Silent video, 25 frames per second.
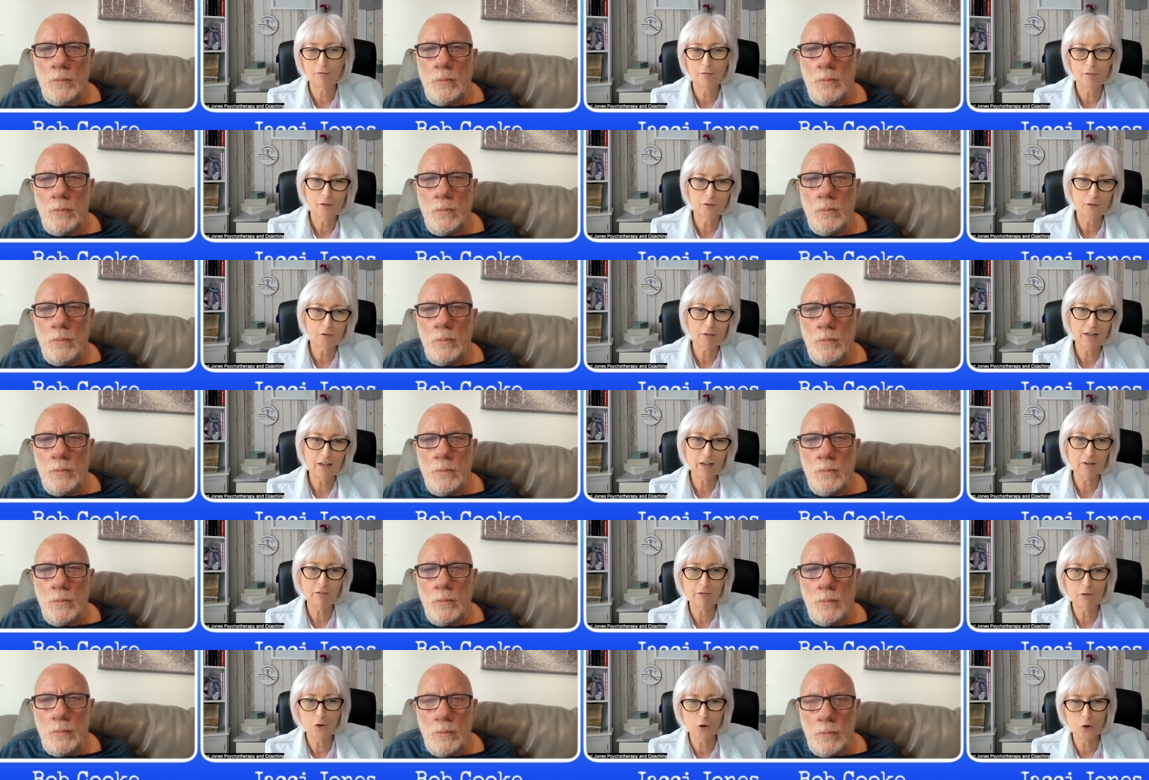Speaker 1: three or
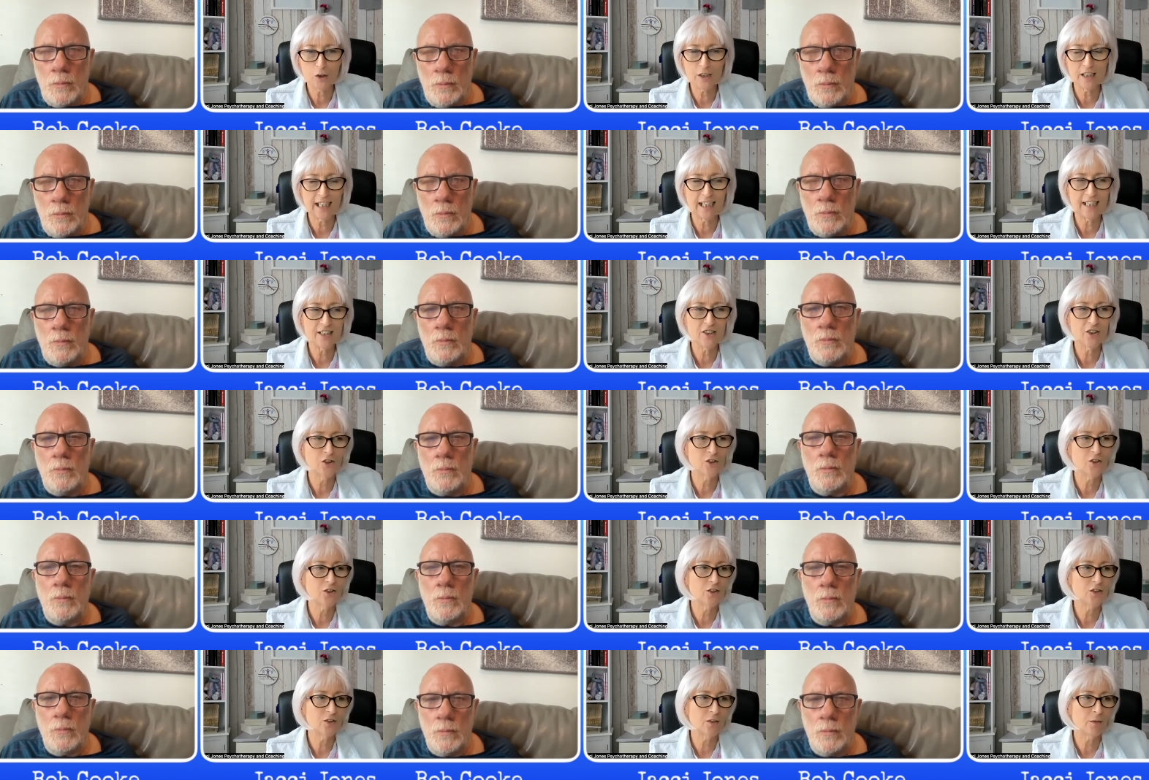four
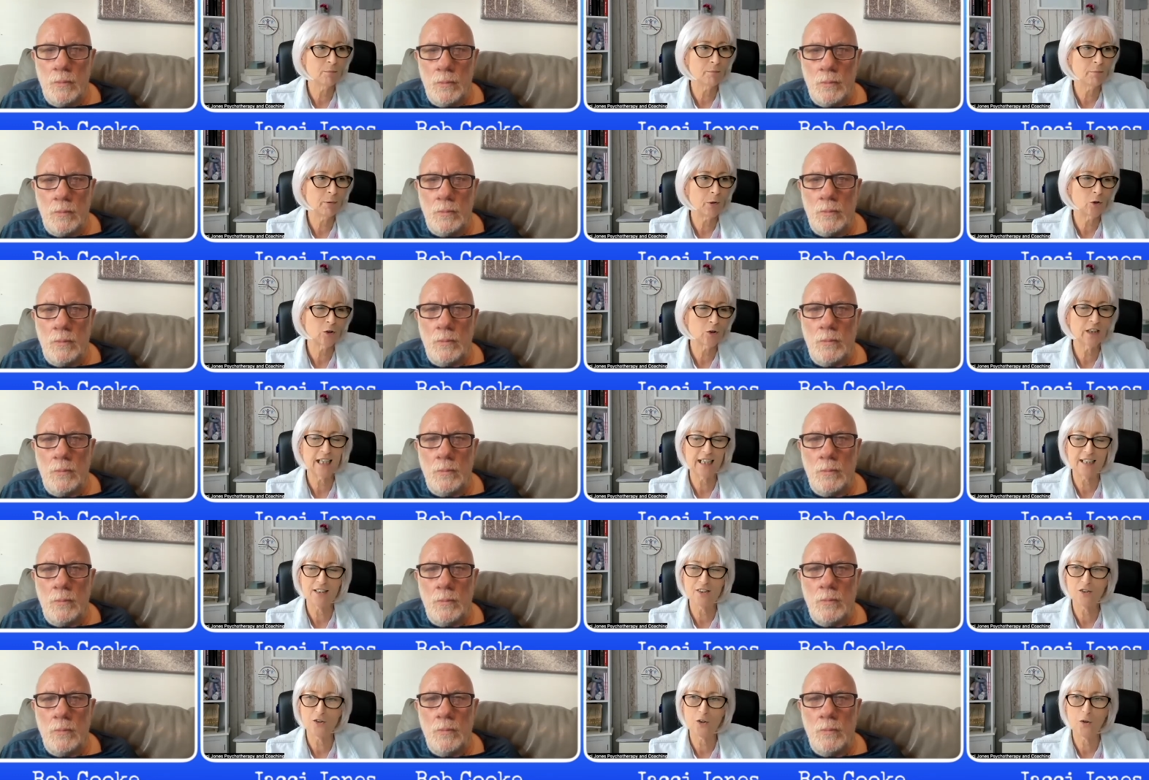sessions
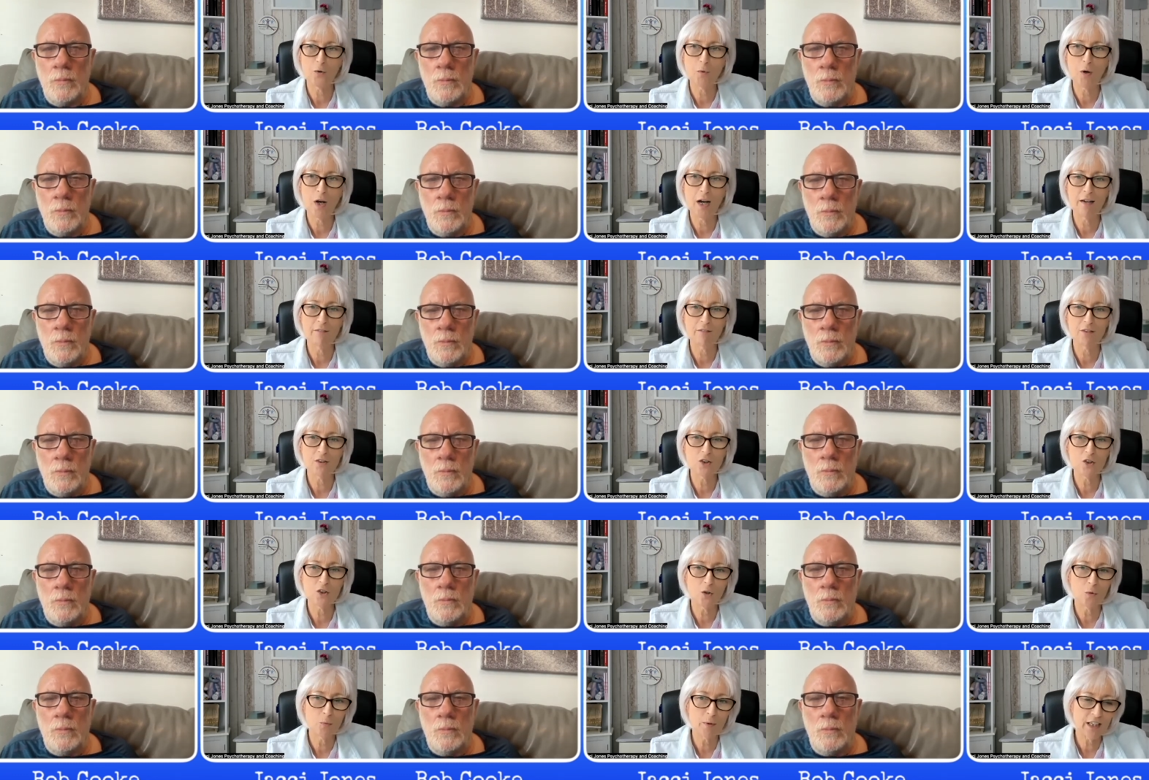podcasts or whatever so
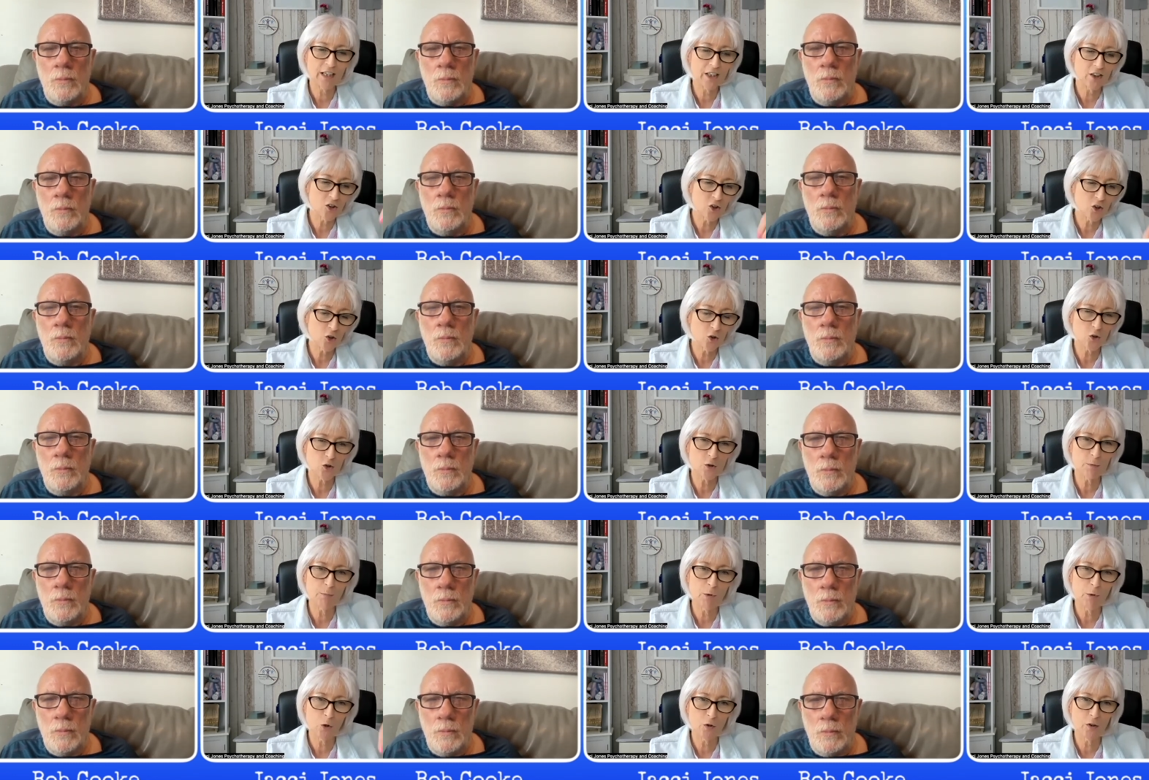we can touch
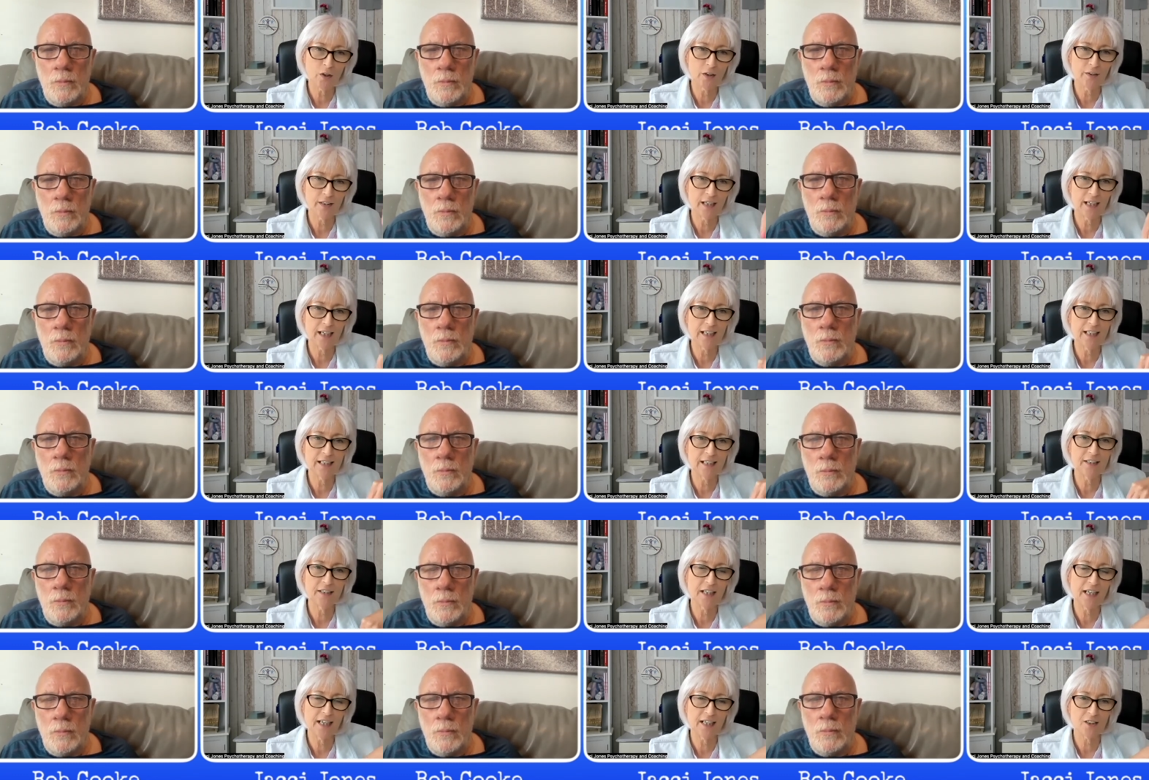more on that in the
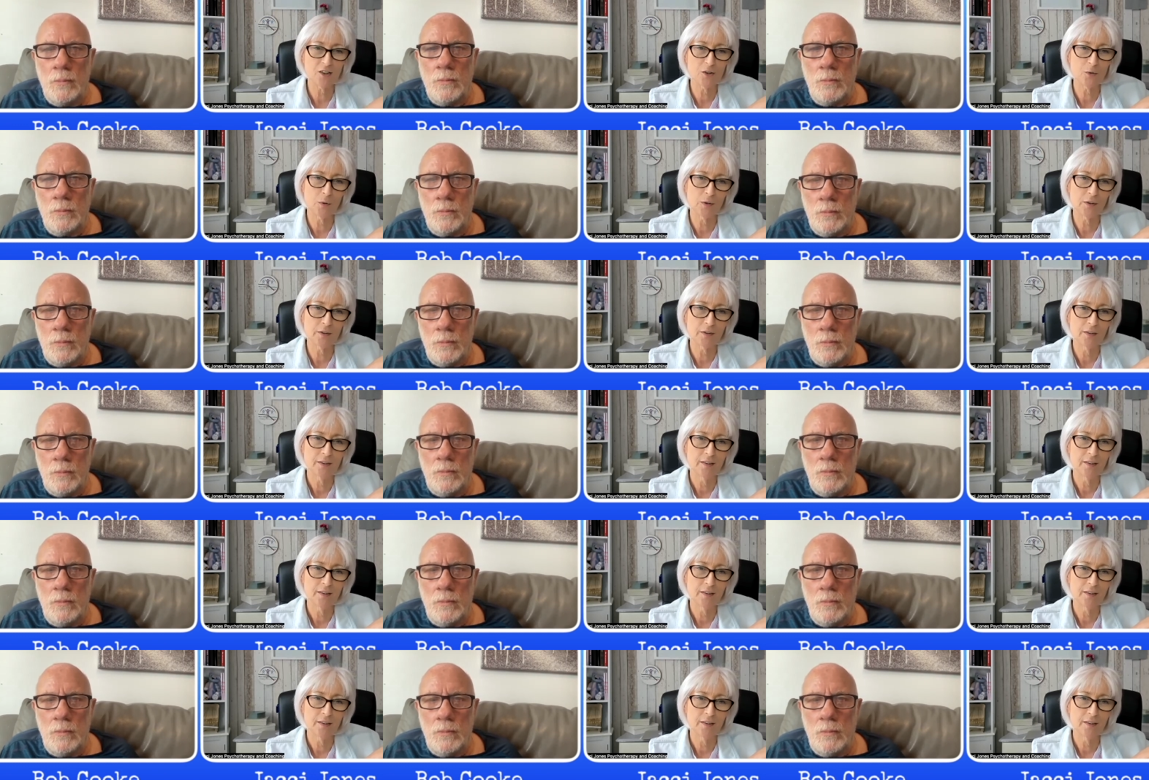next one